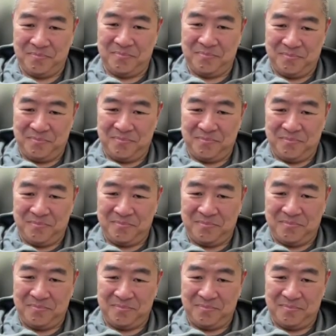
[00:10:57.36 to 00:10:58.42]

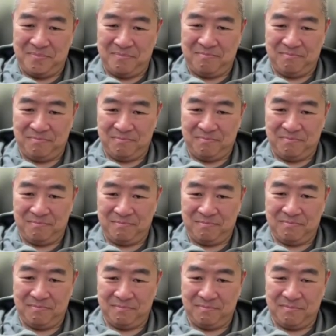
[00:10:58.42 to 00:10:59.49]

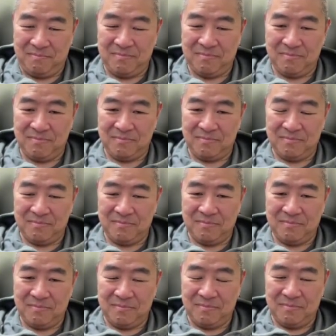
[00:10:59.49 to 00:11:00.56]

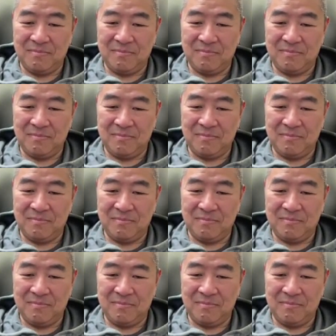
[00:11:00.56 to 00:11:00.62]
No words are spoken by the person on screen.